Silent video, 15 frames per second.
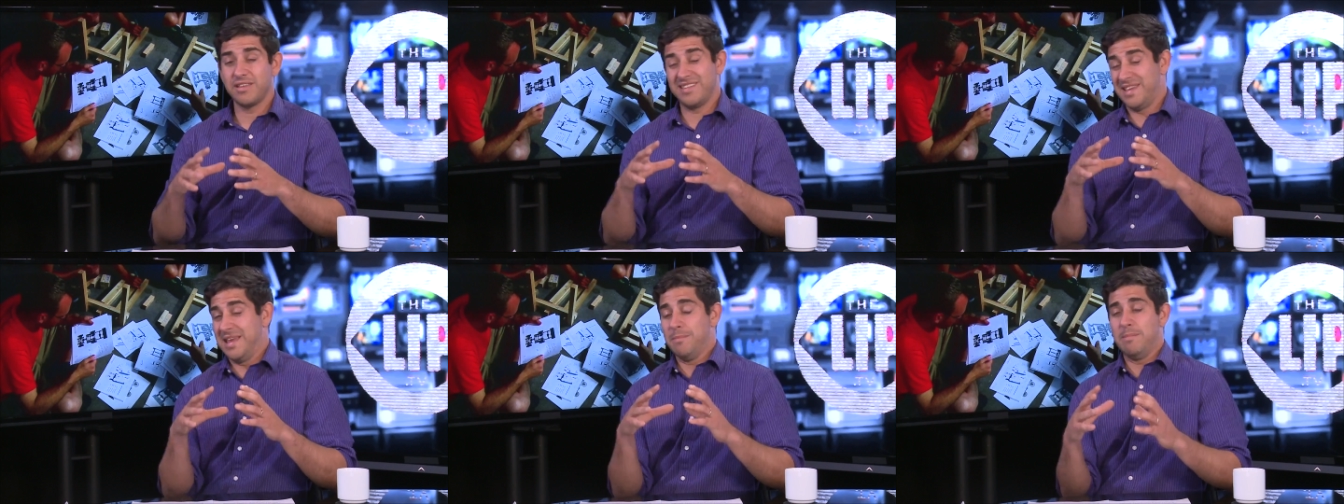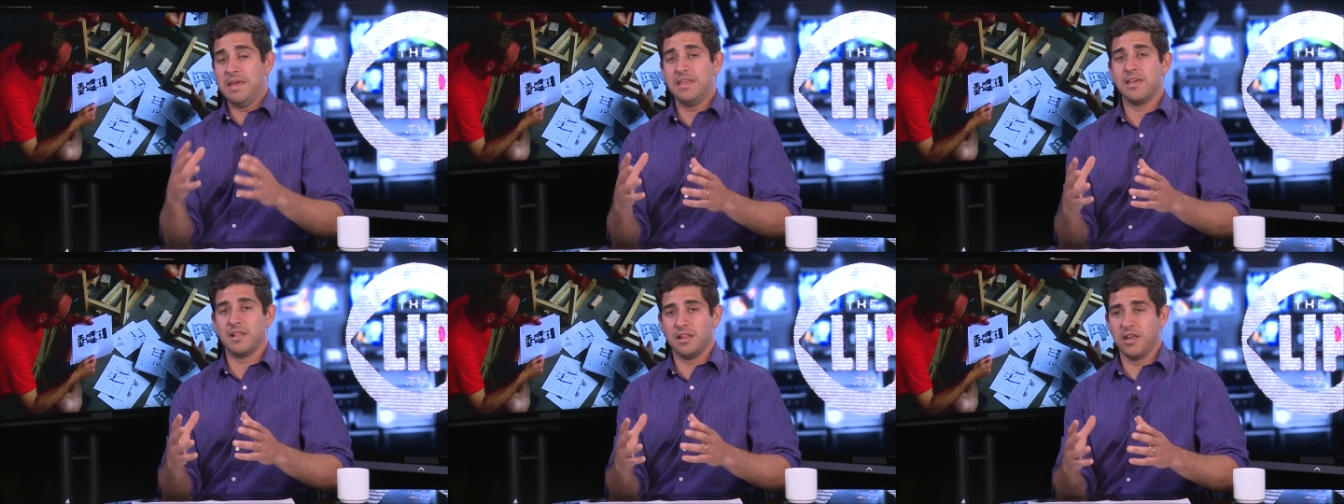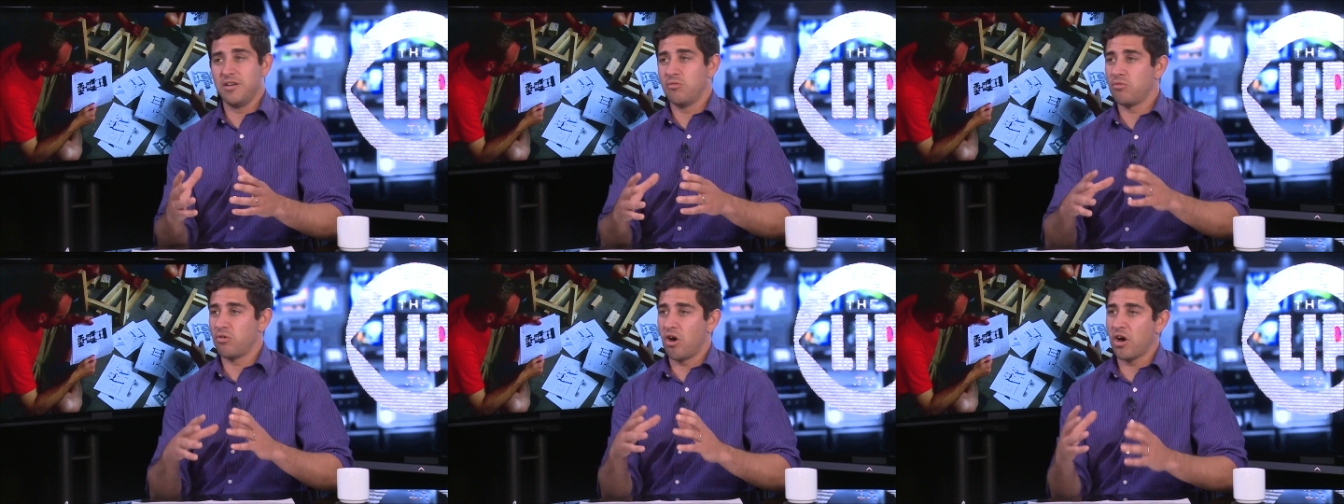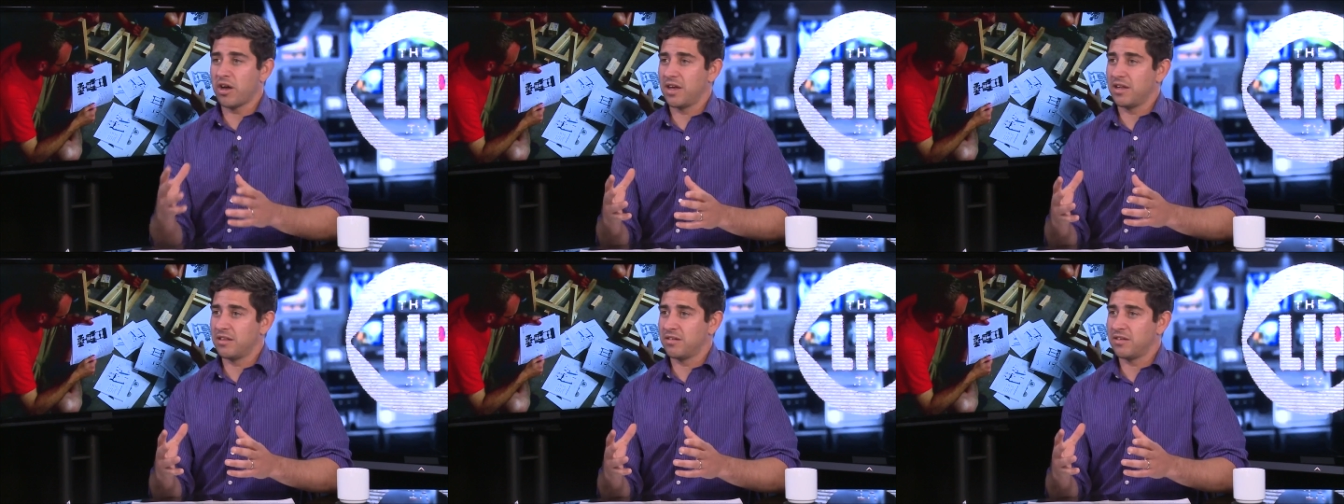immediately
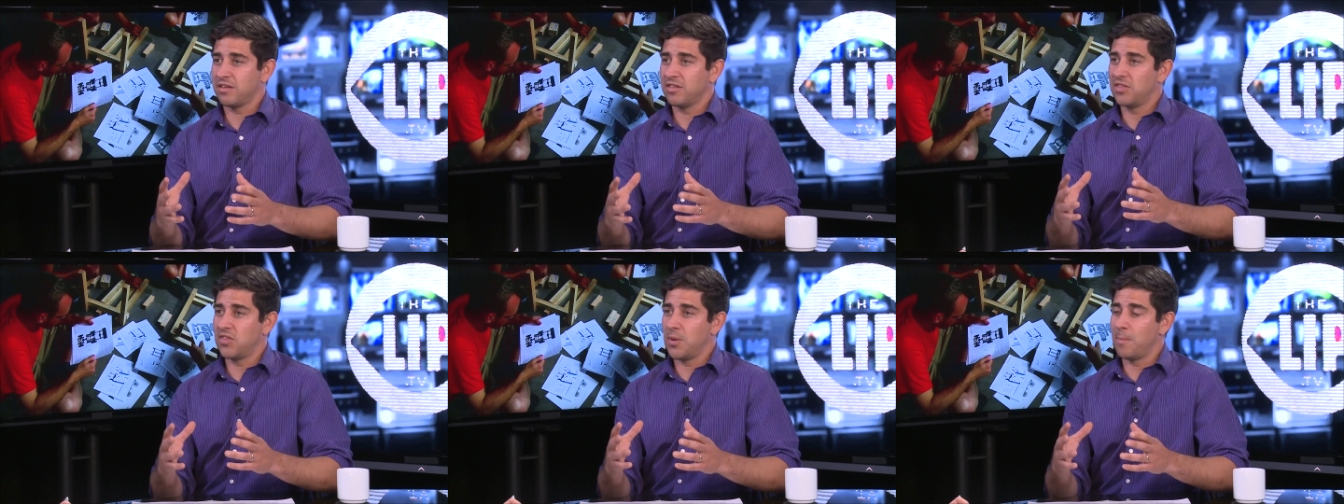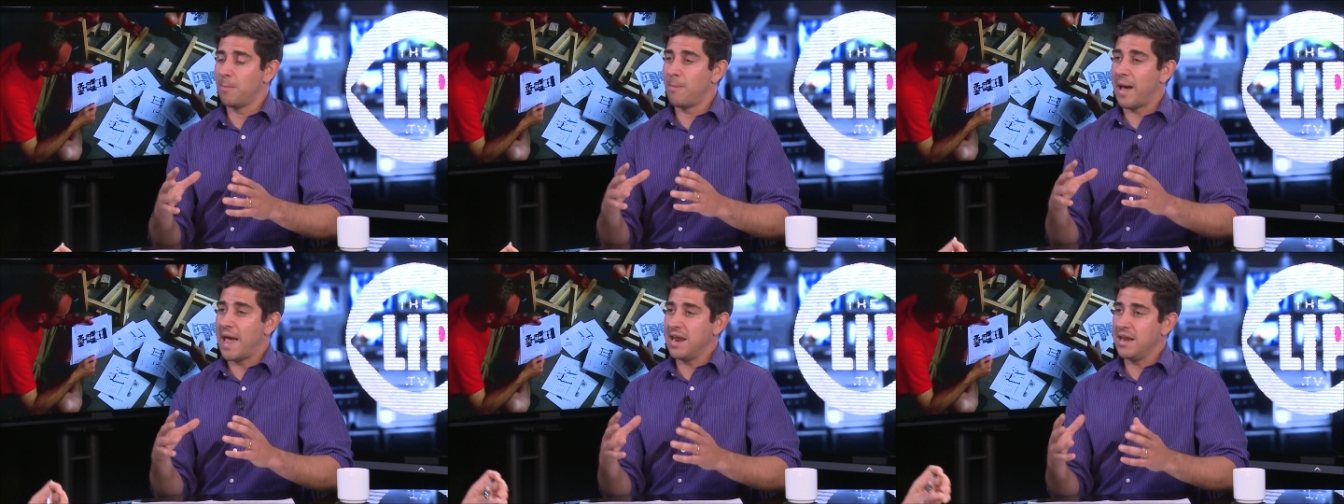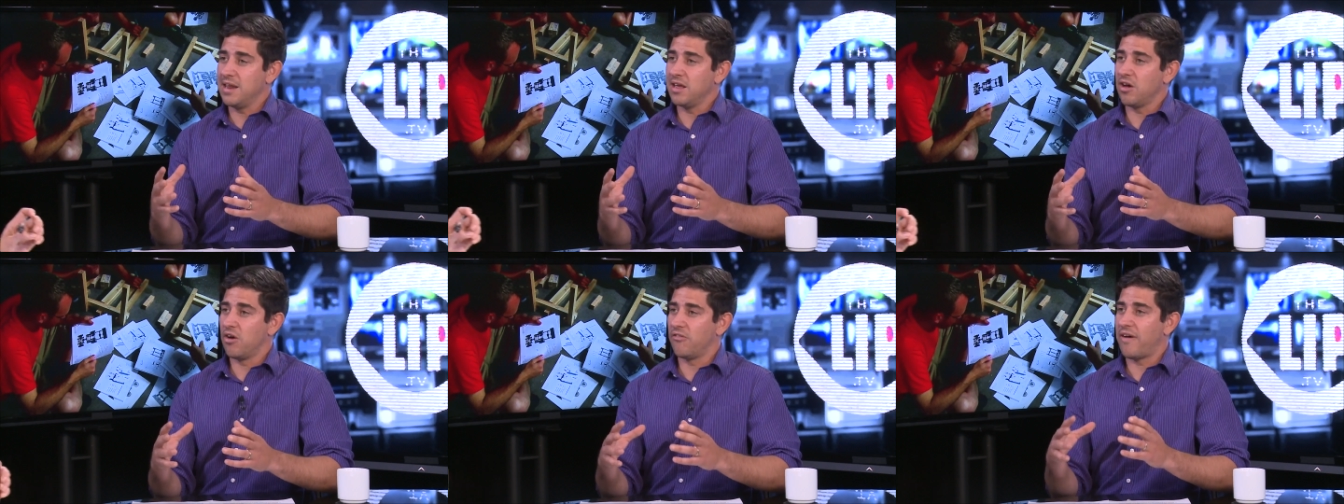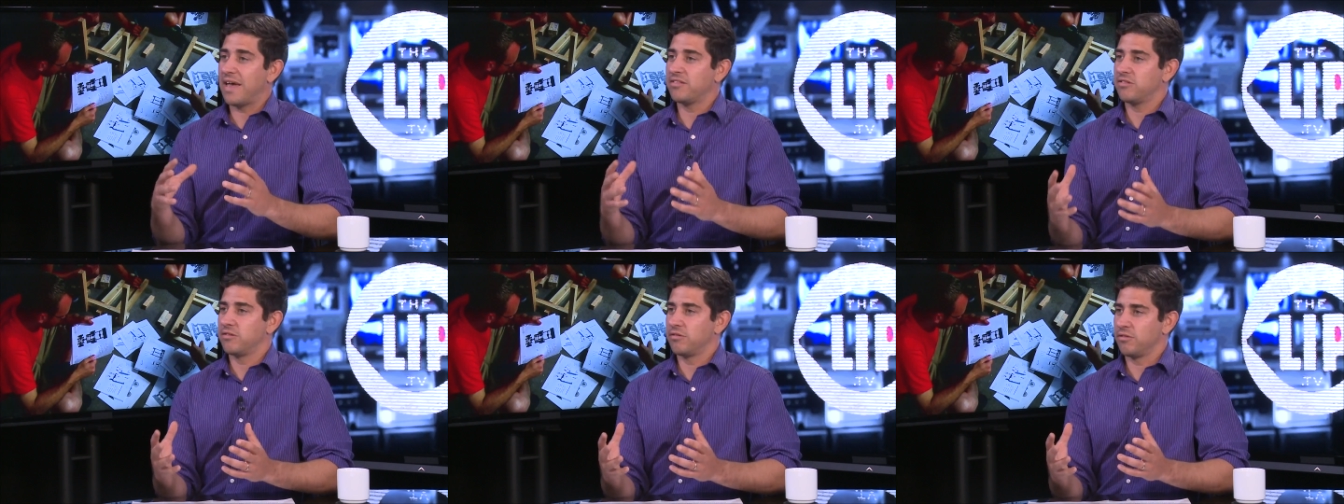rockets the mining of
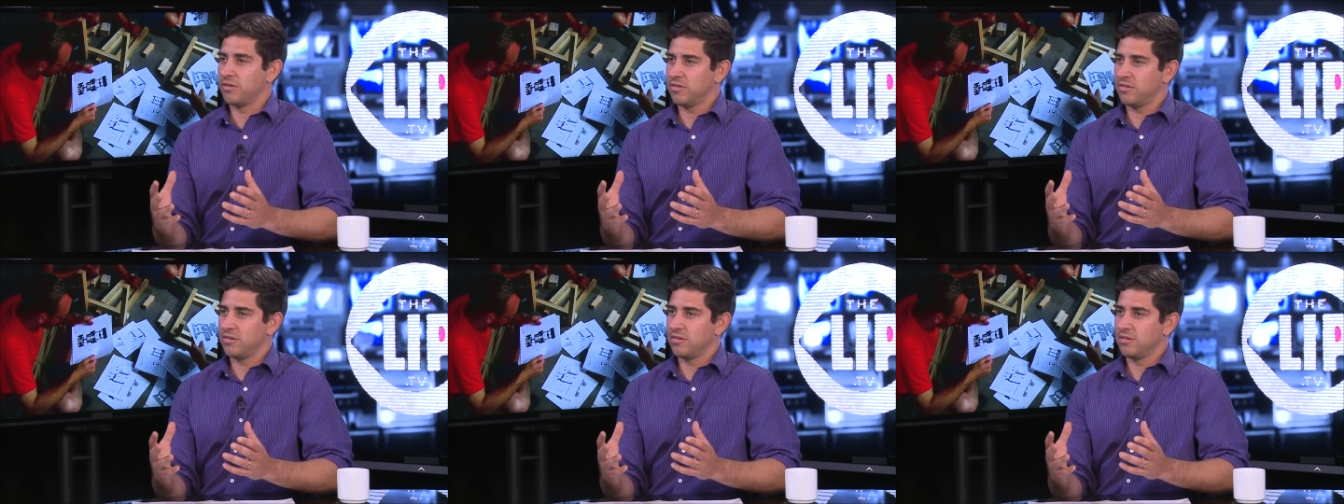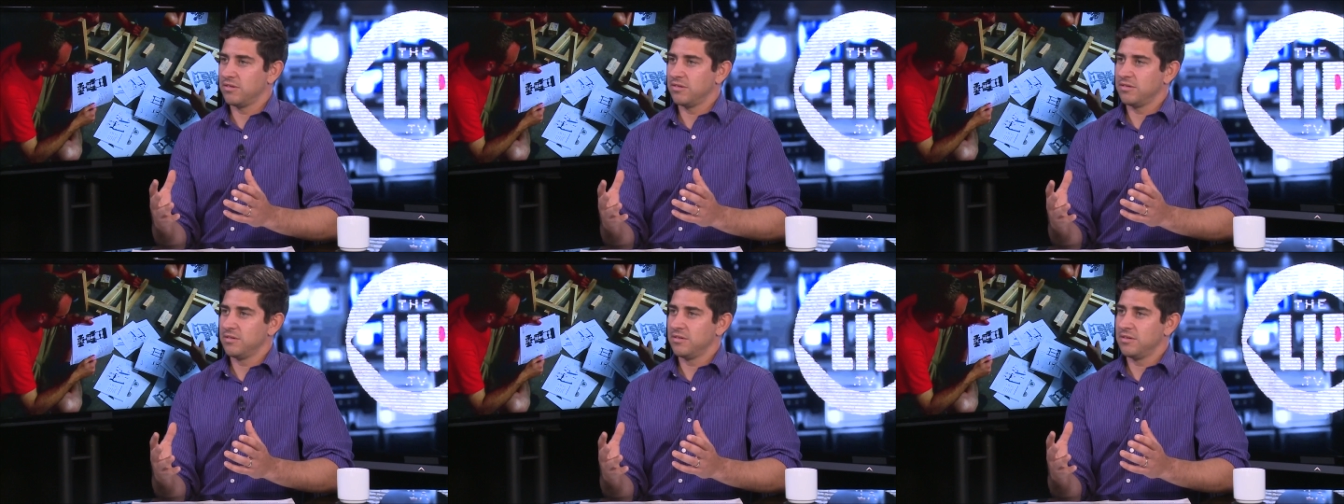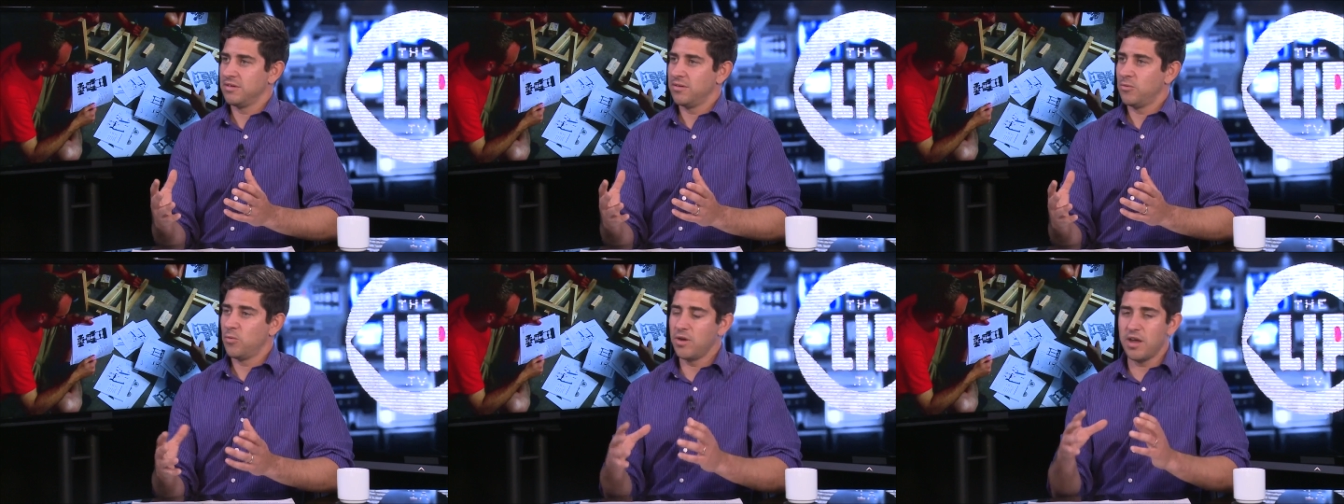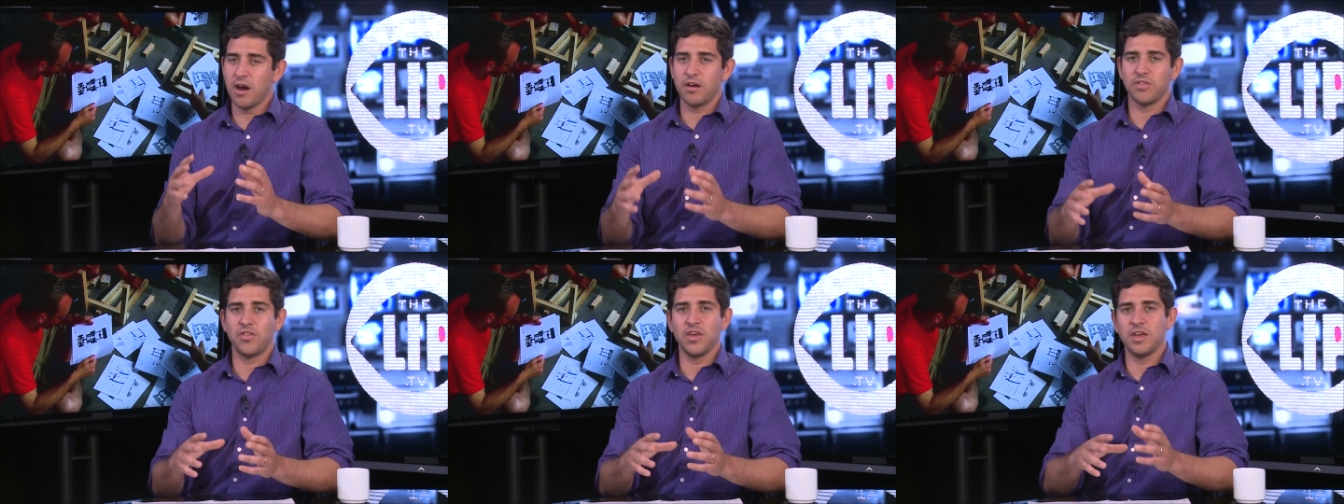asteroids. We
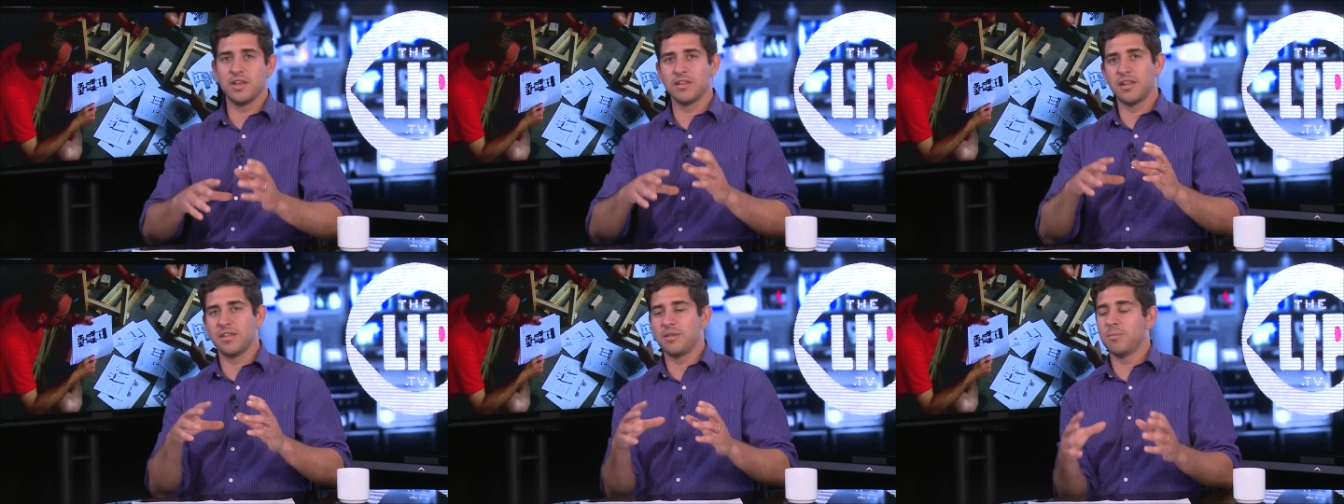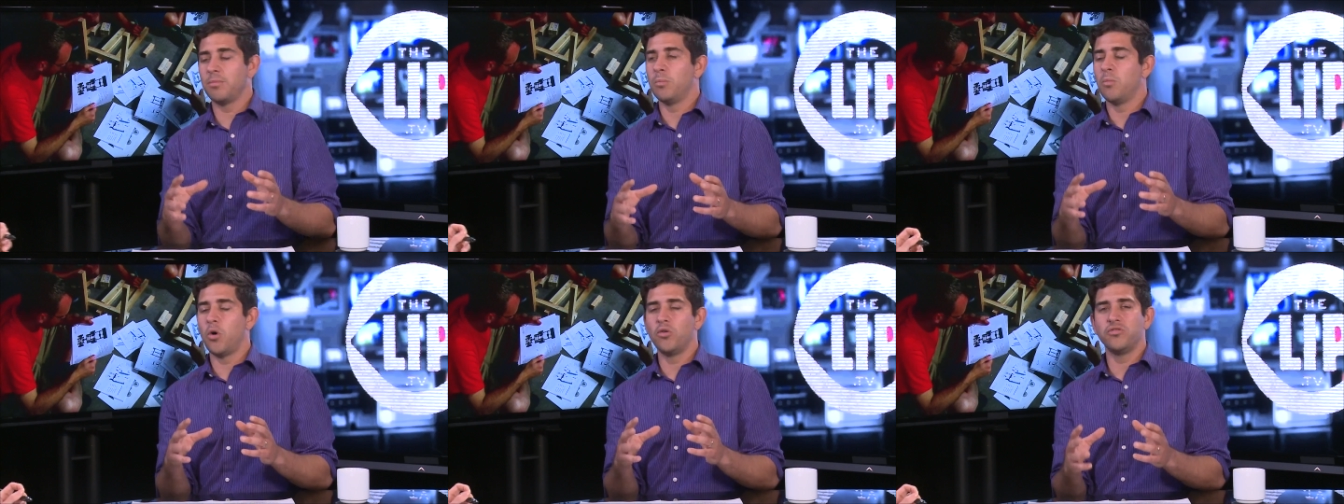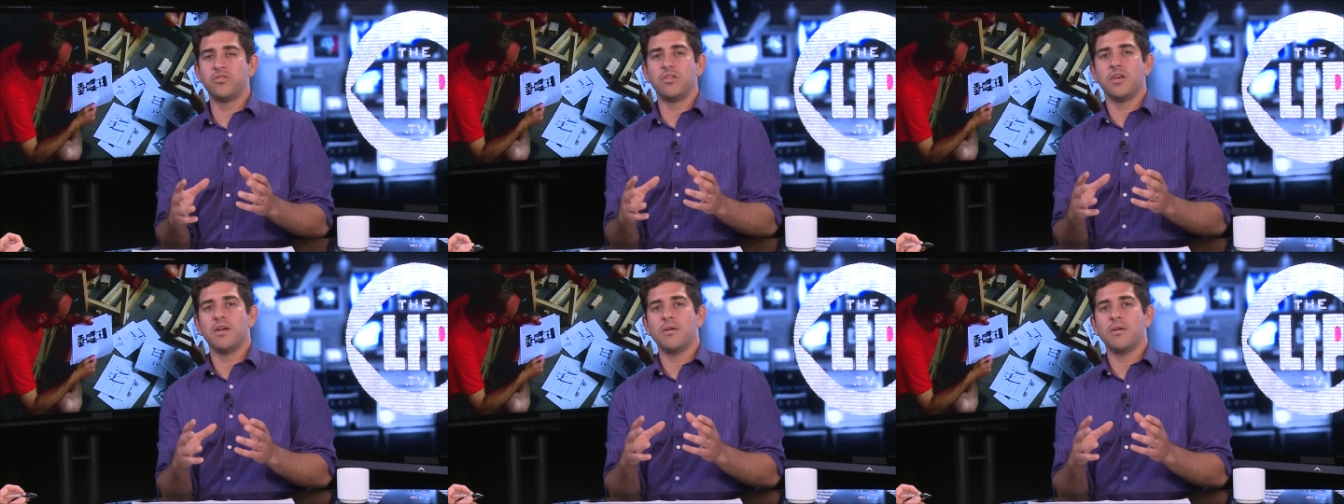are thinking that the most